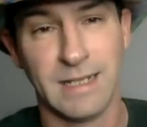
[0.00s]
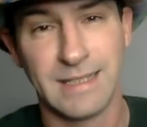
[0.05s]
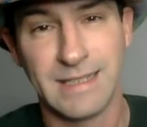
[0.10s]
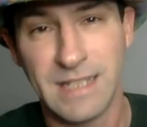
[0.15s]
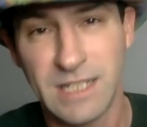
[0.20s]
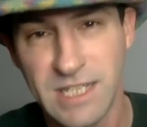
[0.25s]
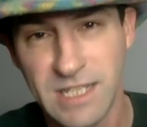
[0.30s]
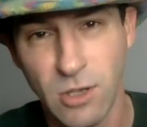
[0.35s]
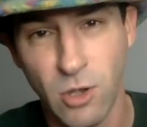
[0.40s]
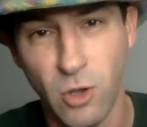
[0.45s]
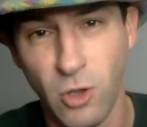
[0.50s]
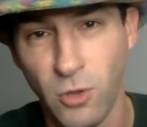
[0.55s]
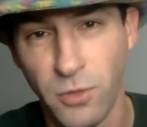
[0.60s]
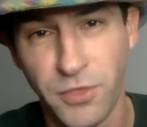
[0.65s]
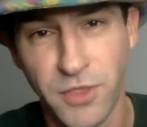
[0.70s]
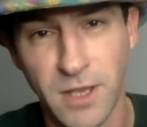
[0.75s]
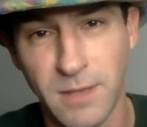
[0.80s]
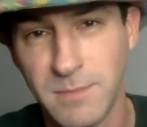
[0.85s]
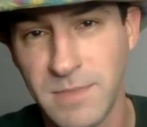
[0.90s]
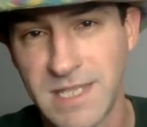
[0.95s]
This
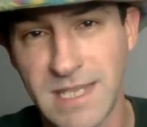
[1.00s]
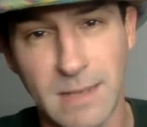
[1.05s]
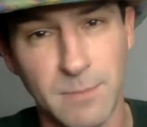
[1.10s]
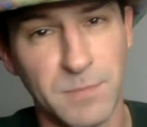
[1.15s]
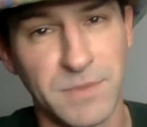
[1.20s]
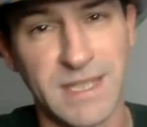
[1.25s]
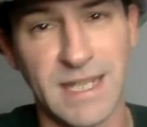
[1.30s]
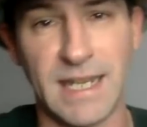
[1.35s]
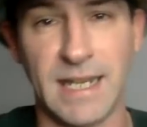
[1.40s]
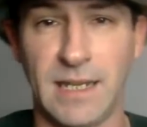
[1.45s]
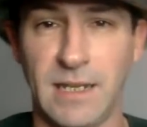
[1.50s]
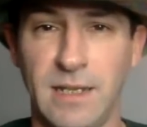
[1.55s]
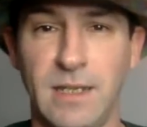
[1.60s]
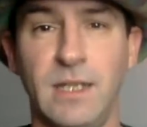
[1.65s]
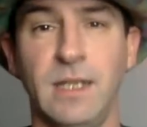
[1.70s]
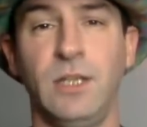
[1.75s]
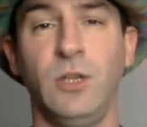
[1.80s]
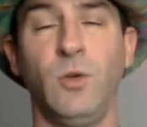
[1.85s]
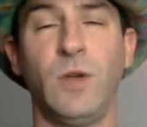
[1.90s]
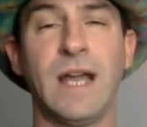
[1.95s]
whole thumbs up thing,
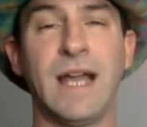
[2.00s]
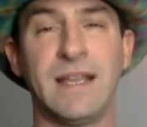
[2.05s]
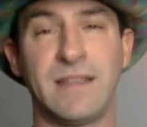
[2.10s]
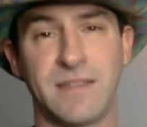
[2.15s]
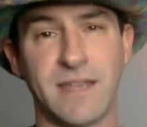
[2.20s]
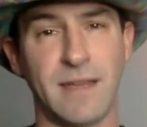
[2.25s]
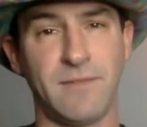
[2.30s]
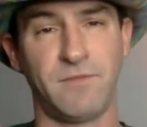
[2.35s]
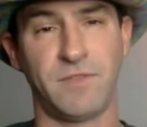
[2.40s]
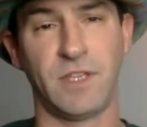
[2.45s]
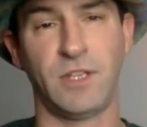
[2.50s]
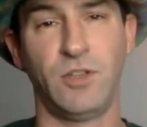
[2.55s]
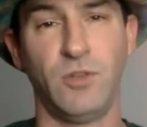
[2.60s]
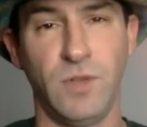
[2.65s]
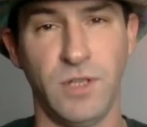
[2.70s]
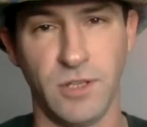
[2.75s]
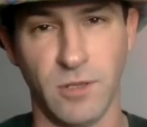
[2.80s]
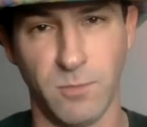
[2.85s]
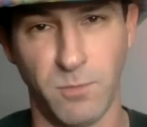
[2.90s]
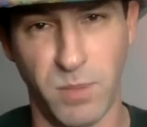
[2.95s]
you guys have to
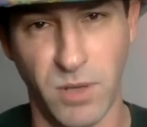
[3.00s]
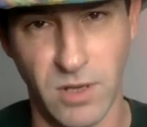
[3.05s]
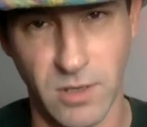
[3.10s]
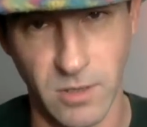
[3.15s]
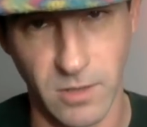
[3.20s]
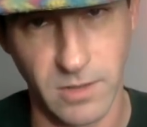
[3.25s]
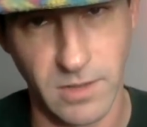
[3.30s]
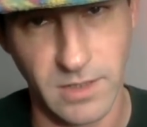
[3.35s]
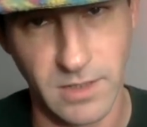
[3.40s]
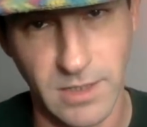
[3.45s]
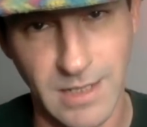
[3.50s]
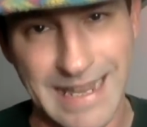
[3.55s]
do your part.